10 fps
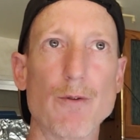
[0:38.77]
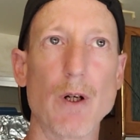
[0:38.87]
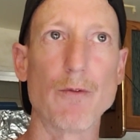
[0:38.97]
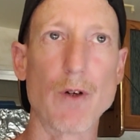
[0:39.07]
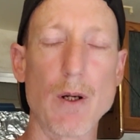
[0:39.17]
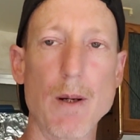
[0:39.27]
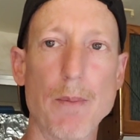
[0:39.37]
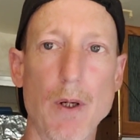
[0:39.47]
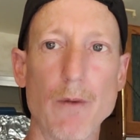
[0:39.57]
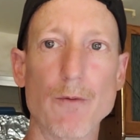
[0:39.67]

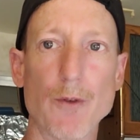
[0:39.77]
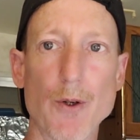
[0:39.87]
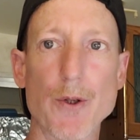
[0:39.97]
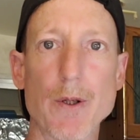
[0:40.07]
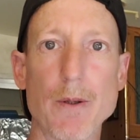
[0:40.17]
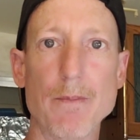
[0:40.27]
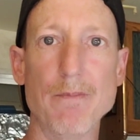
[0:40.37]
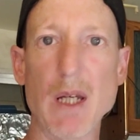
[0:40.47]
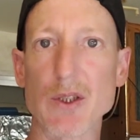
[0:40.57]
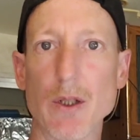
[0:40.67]
Upon further
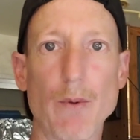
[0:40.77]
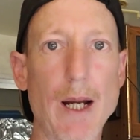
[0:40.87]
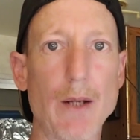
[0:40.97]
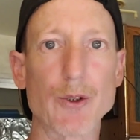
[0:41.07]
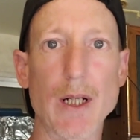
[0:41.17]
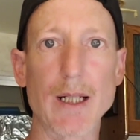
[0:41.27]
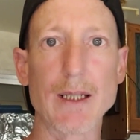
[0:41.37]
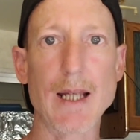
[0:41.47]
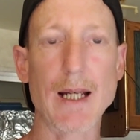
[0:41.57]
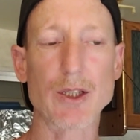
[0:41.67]
messing around, trying to get
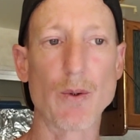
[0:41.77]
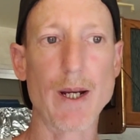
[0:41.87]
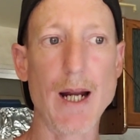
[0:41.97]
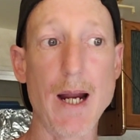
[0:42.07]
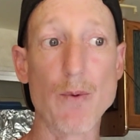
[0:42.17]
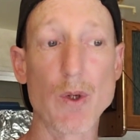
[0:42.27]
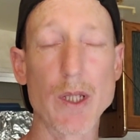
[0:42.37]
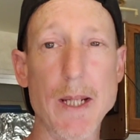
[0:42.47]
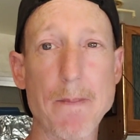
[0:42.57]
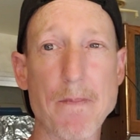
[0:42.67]
the action right, I
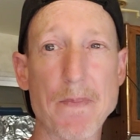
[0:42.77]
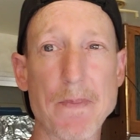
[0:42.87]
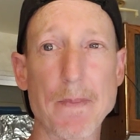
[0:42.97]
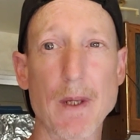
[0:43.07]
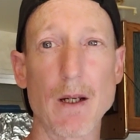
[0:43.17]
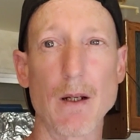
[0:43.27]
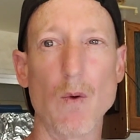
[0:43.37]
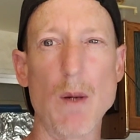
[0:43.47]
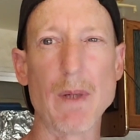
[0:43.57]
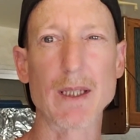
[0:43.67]
really
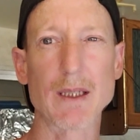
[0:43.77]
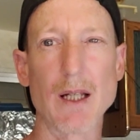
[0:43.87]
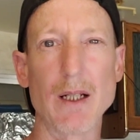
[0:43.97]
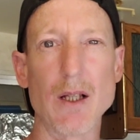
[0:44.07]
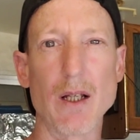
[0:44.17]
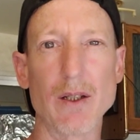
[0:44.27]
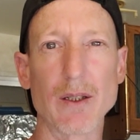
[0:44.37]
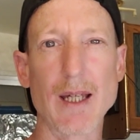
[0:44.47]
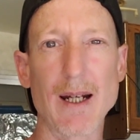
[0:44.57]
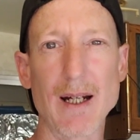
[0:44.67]
want my son-in-law to
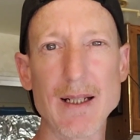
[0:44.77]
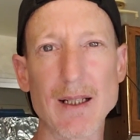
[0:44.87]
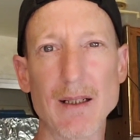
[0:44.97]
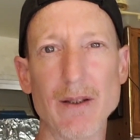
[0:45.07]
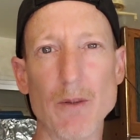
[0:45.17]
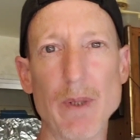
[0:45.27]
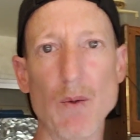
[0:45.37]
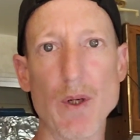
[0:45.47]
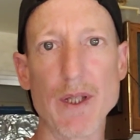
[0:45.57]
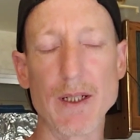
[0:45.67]
look at it. I did a little
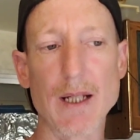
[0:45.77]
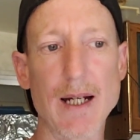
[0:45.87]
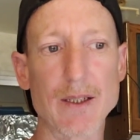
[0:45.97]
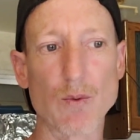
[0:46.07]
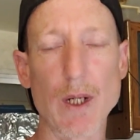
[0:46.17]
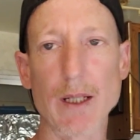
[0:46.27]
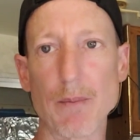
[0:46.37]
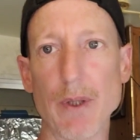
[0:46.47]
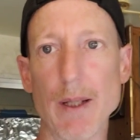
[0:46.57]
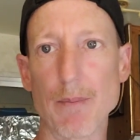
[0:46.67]
bit with it and got it to where I can
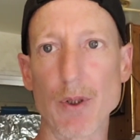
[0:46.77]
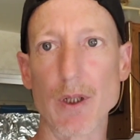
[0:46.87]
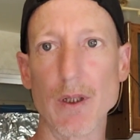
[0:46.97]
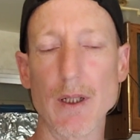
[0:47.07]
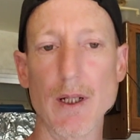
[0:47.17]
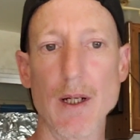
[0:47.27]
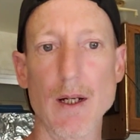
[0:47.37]
play it pretty good.